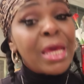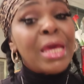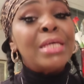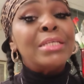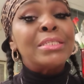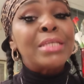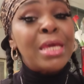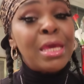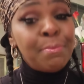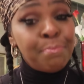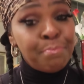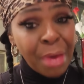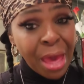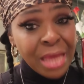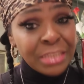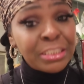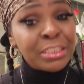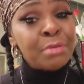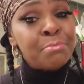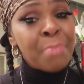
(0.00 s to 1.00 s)
is keep
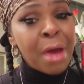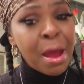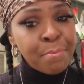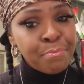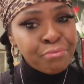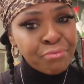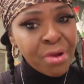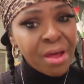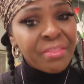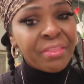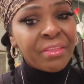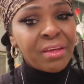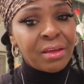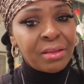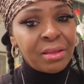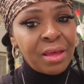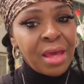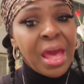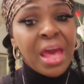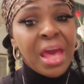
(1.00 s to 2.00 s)
bashing my brother
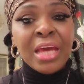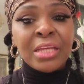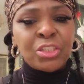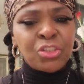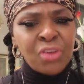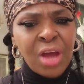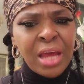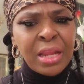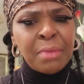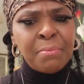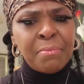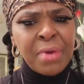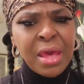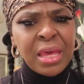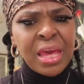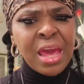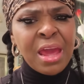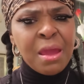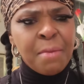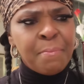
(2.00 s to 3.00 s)
and trying to
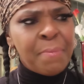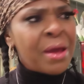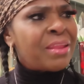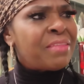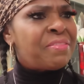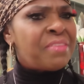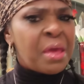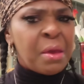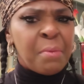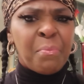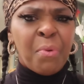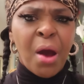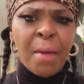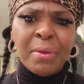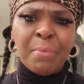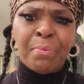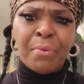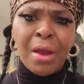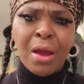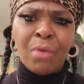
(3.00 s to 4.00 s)
make everybody think
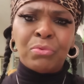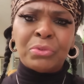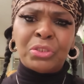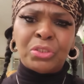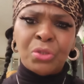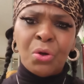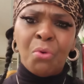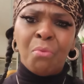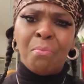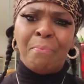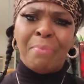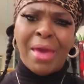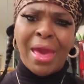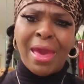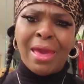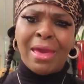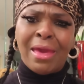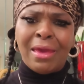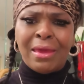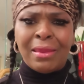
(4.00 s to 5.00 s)
Bobby Brown was so
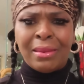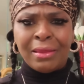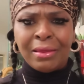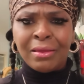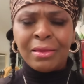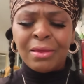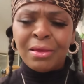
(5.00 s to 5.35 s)
bad.